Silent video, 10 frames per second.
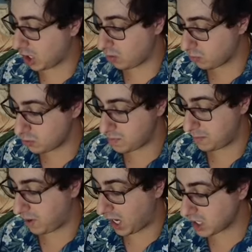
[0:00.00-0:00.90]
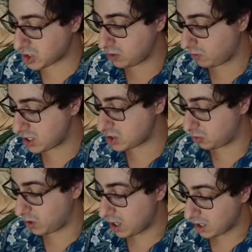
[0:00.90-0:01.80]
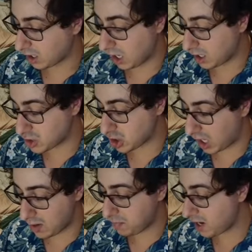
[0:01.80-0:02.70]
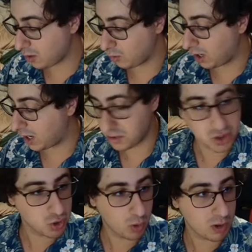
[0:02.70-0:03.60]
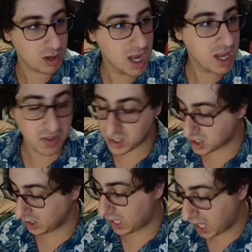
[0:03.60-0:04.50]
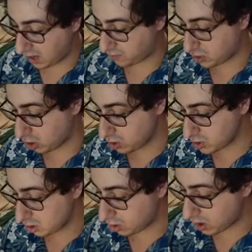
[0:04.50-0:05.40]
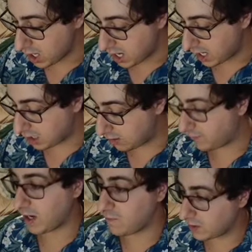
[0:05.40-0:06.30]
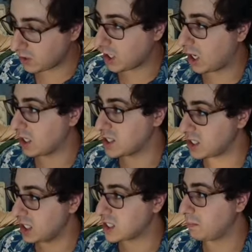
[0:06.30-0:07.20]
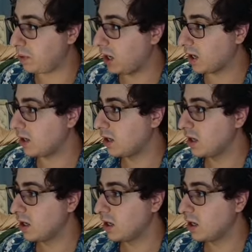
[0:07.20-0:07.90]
Cherubi, Pachirisu, Got a Chimekel, oh, got a sword that's alive, Gurdurr, and a Vivillon. It's it's a bug.